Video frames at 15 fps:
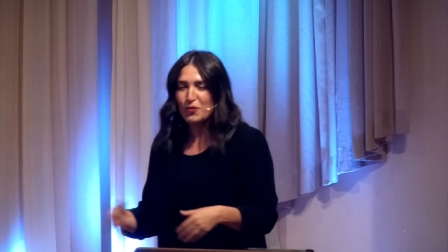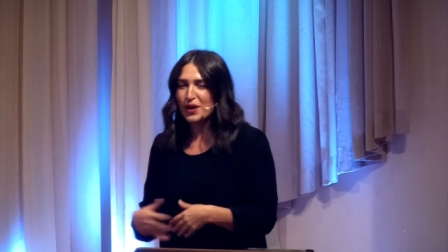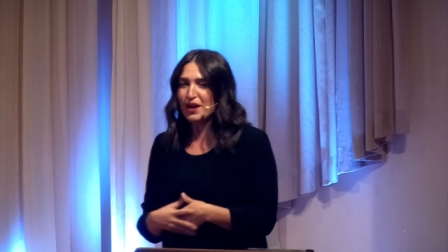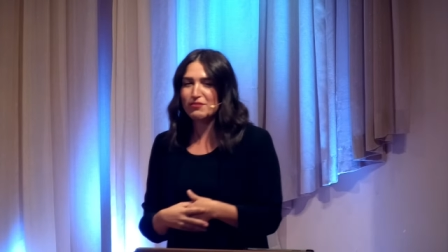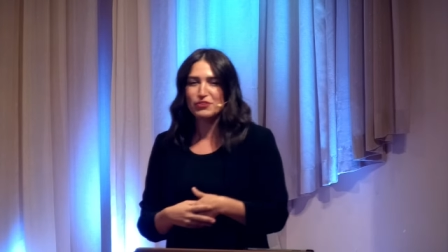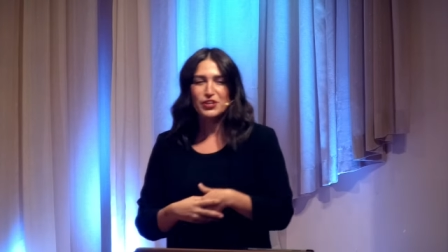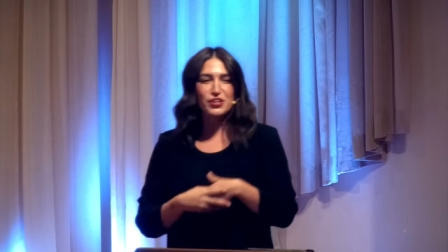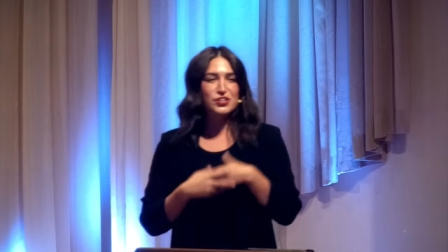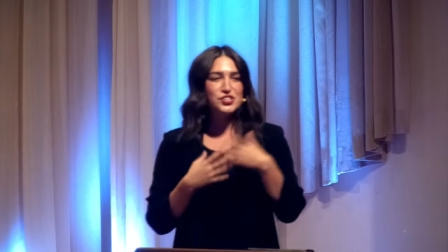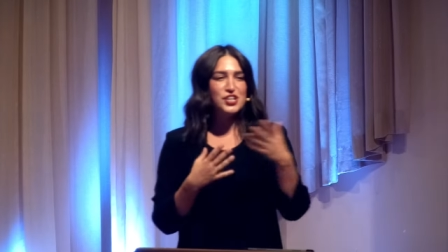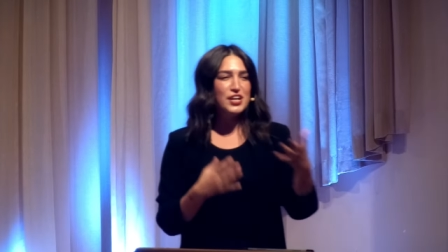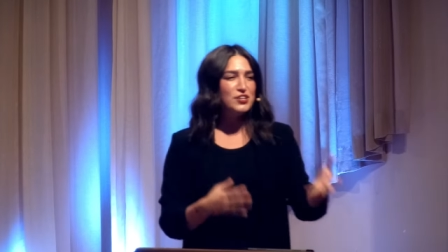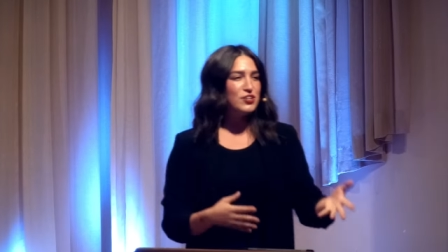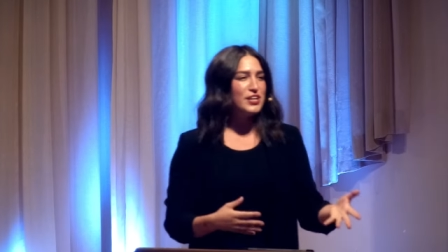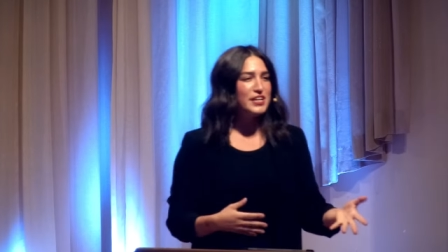whatever your
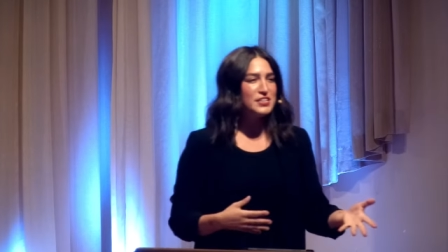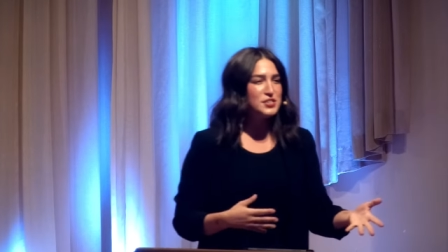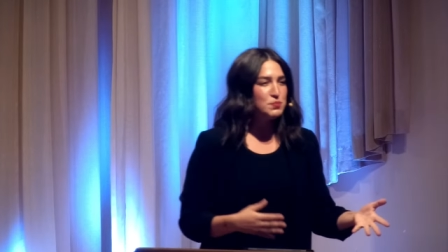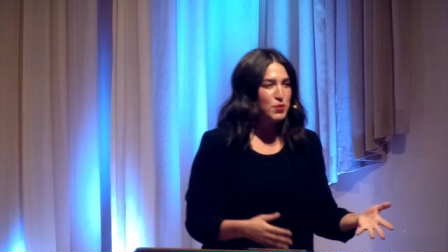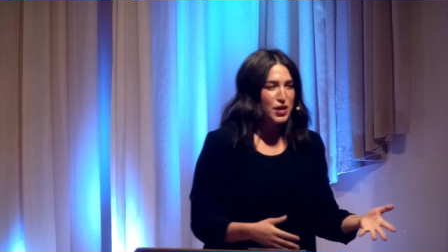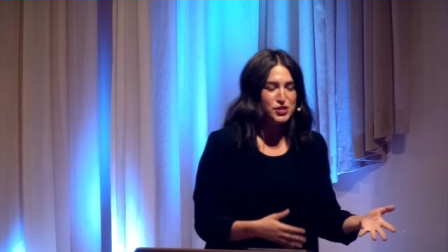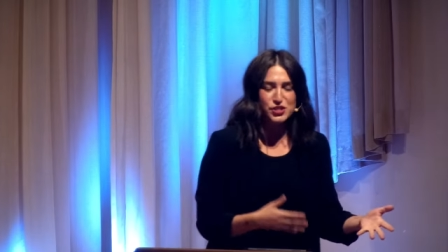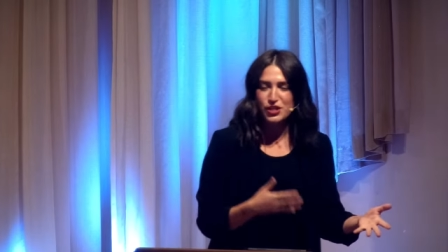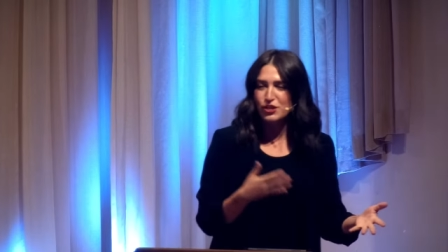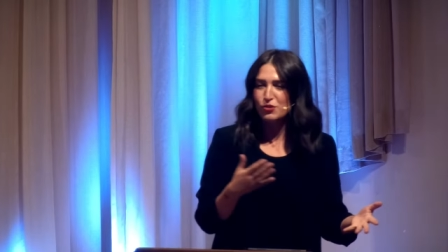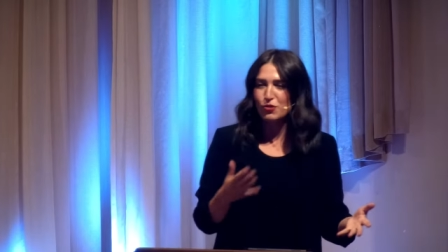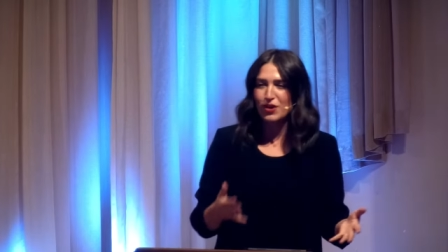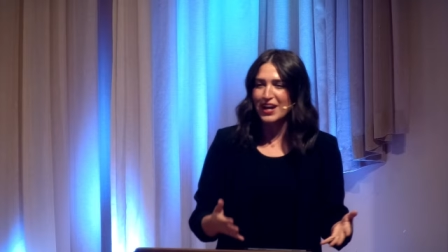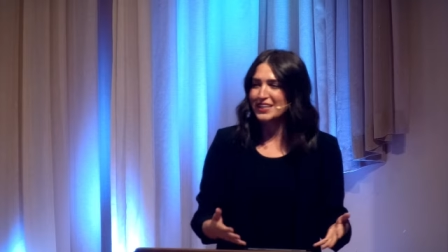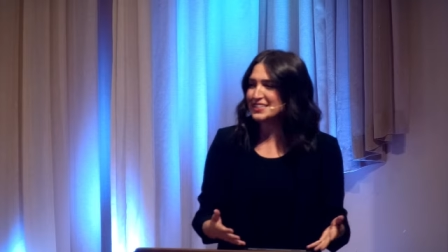gender expression
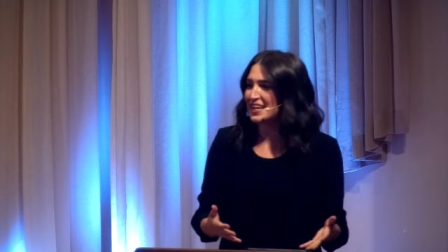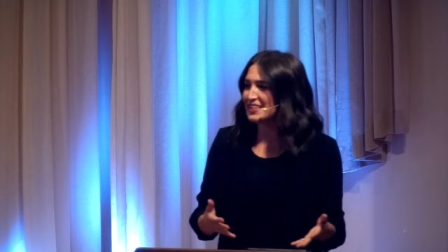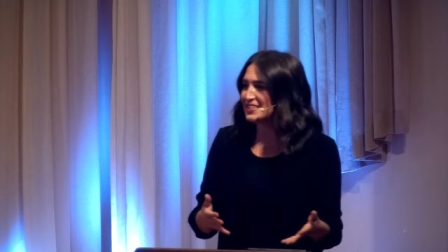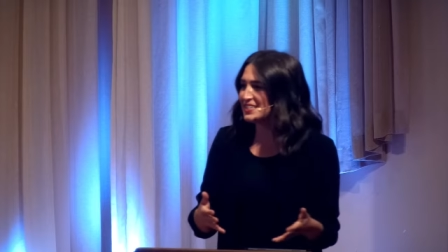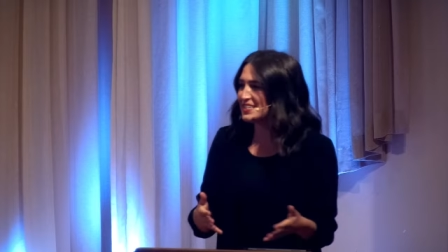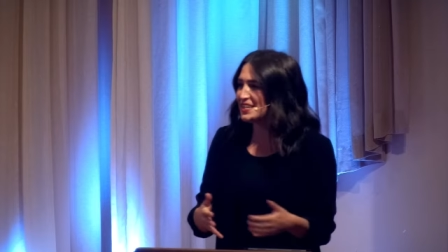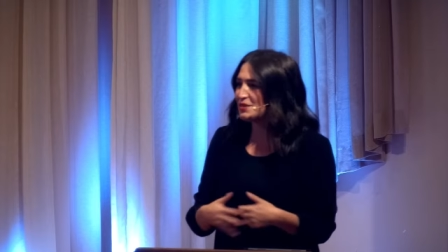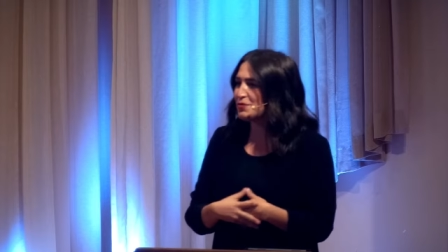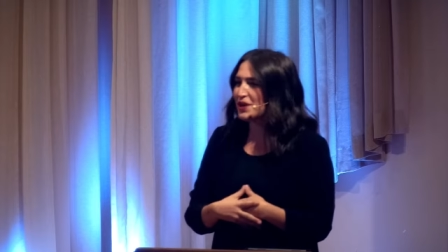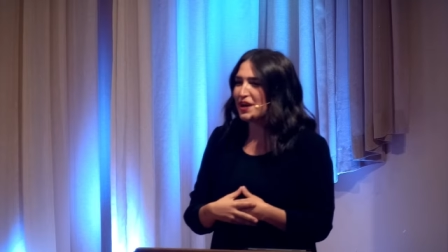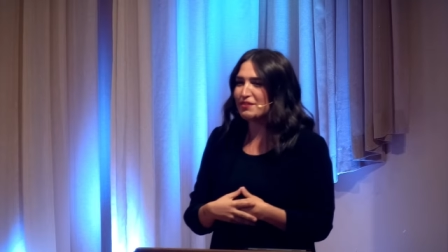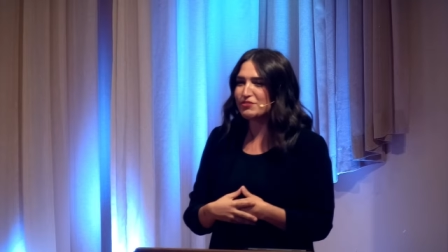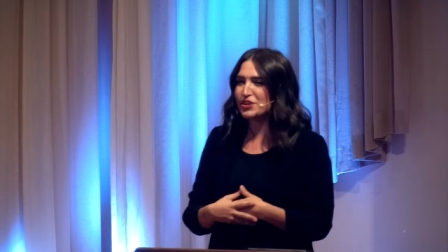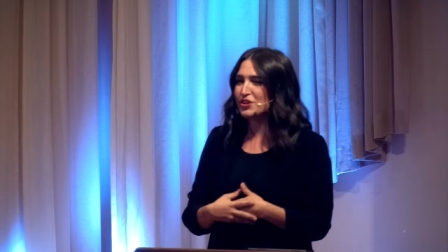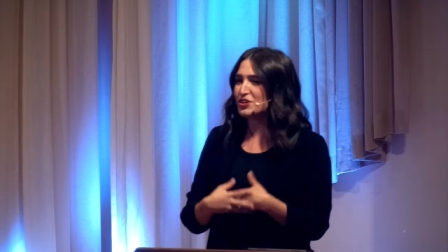or identity,
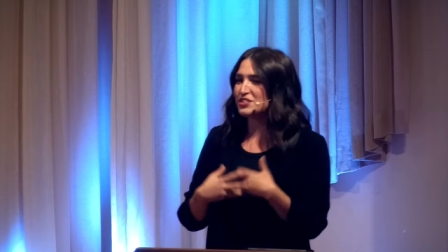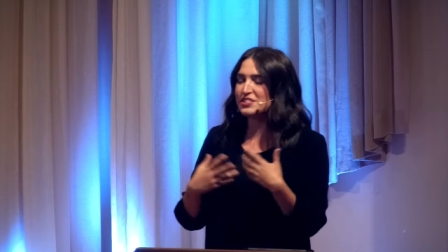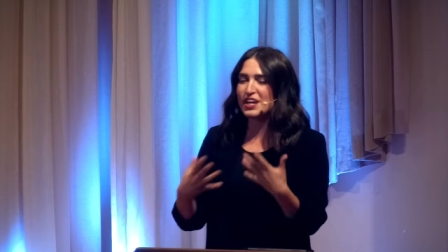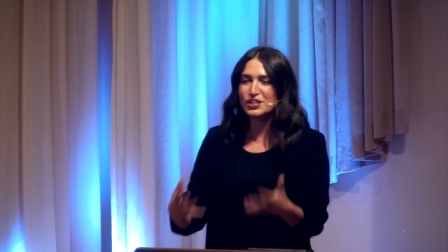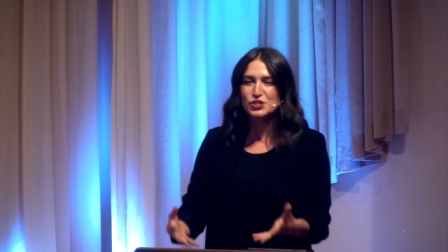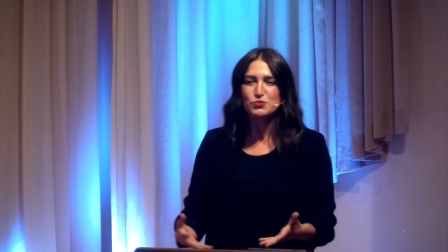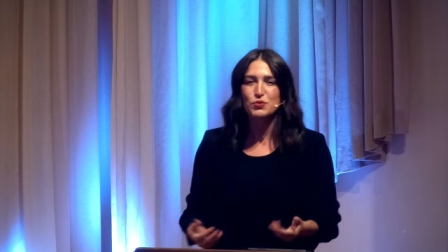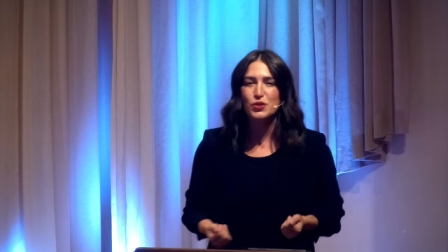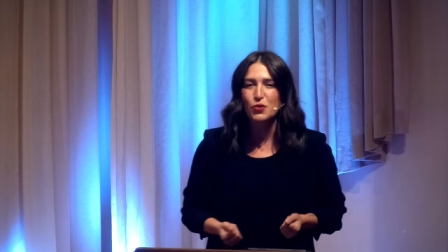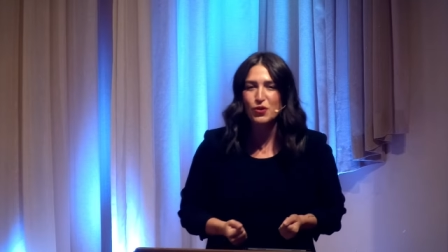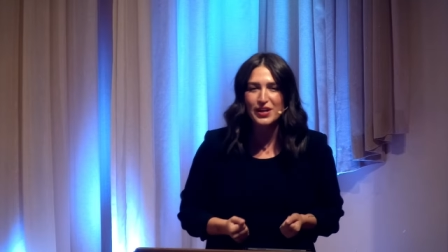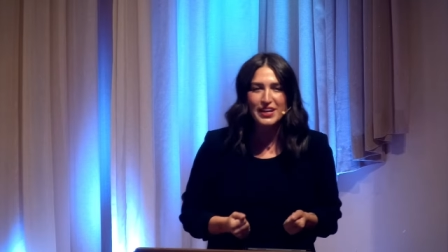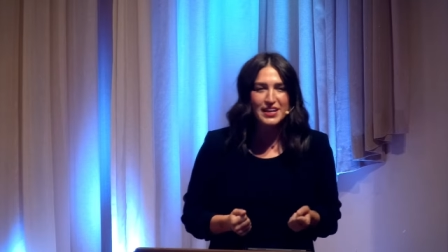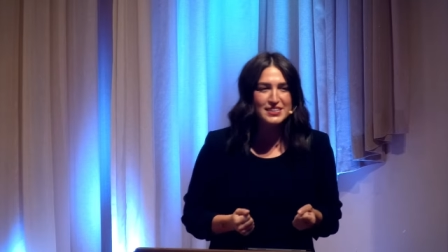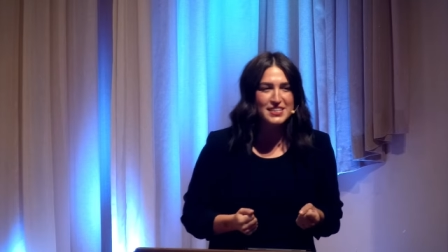whatever your sexual
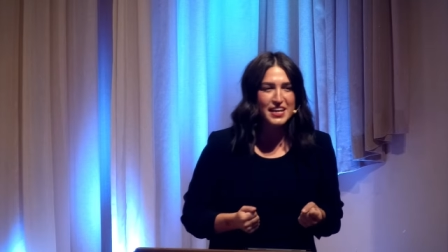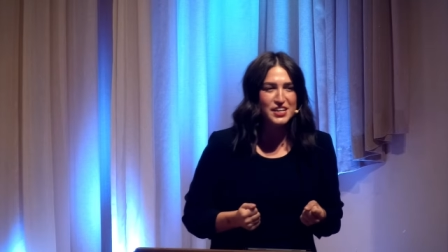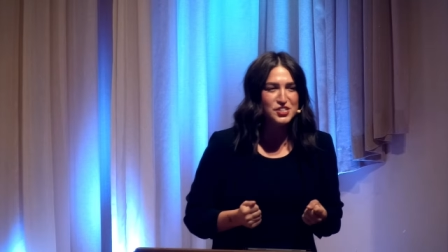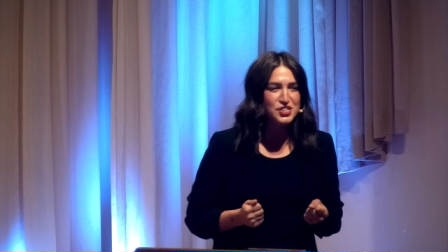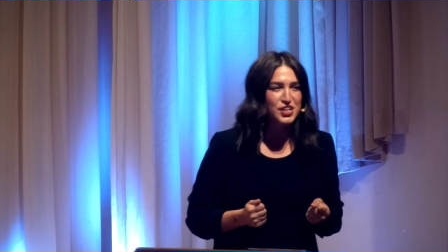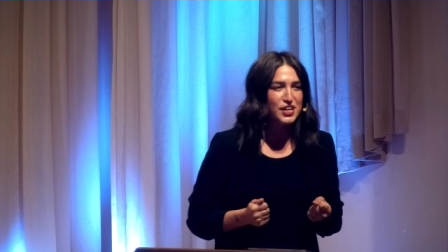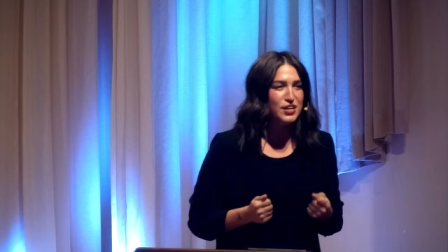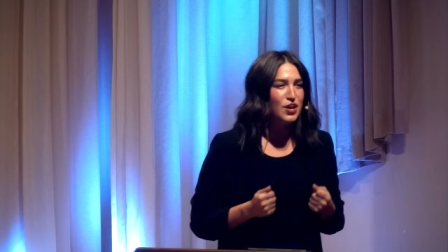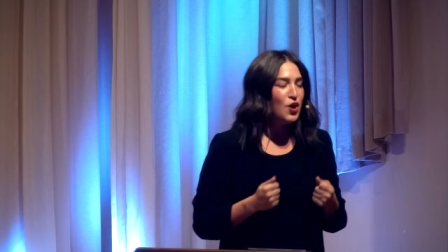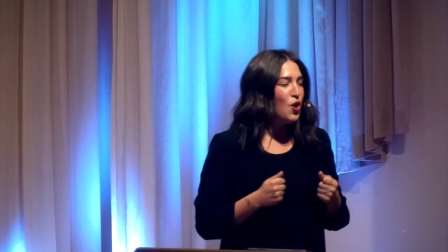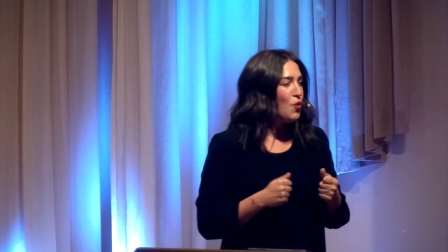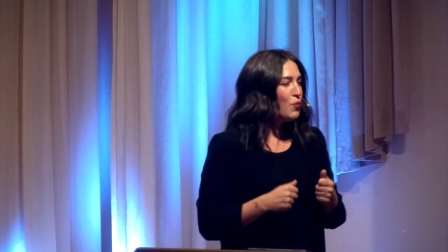orientation,